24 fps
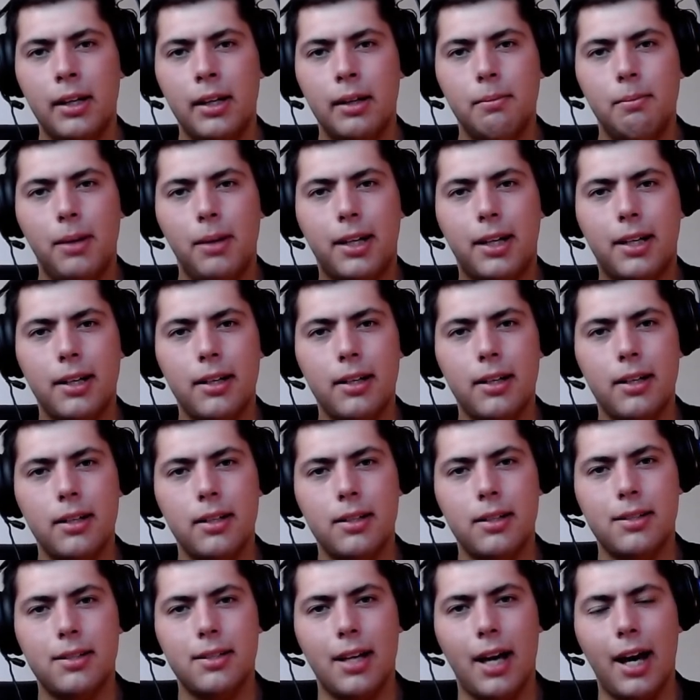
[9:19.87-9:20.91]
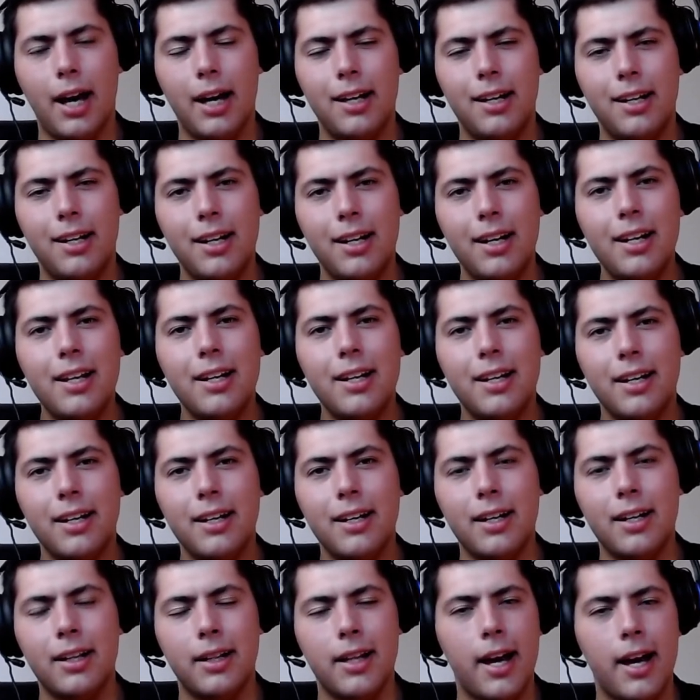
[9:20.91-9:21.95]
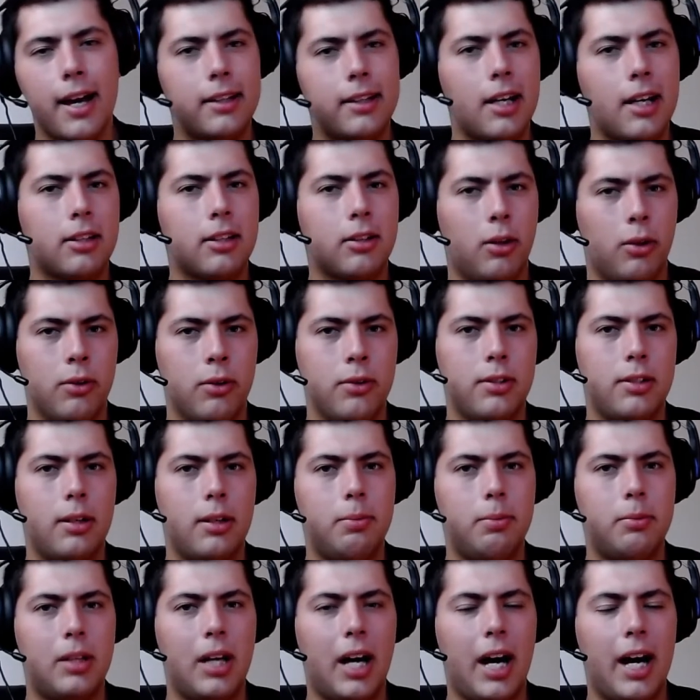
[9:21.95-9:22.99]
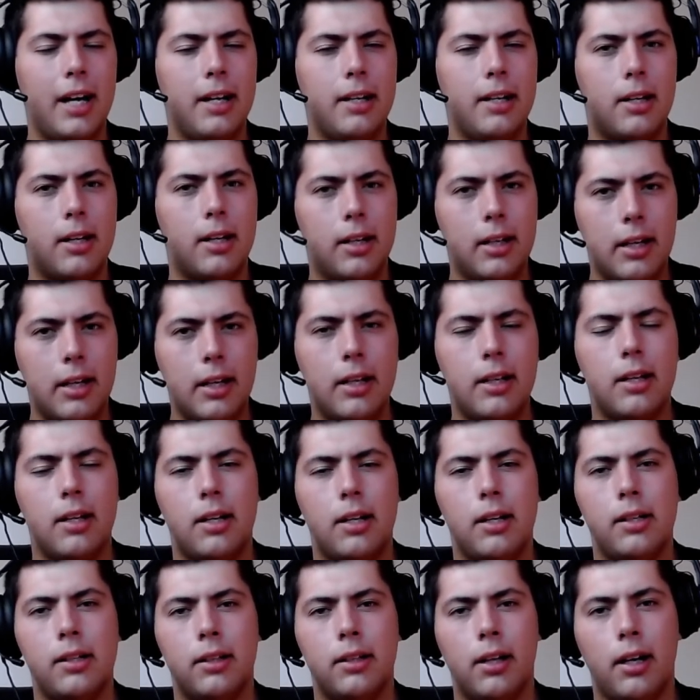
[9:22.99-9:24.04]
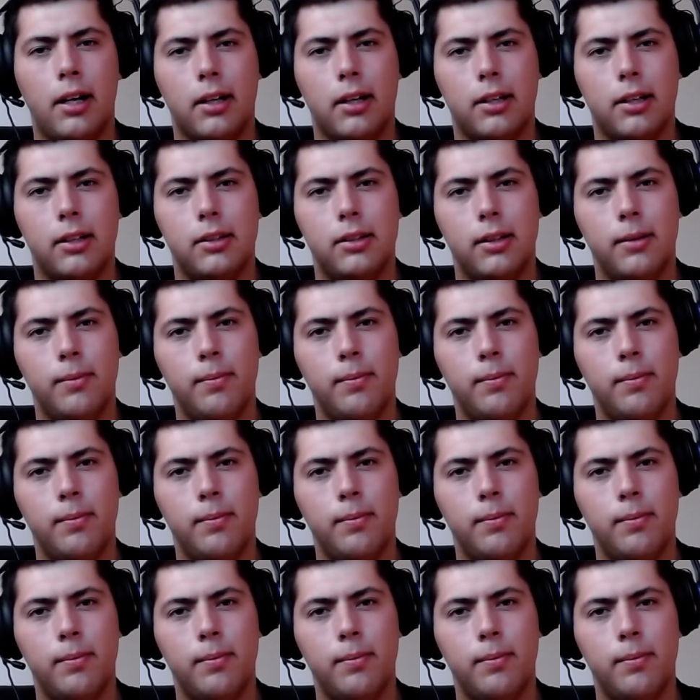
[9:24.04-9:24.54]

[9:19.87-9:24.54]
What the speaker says: Because I really, really like that concept. I really, really like it.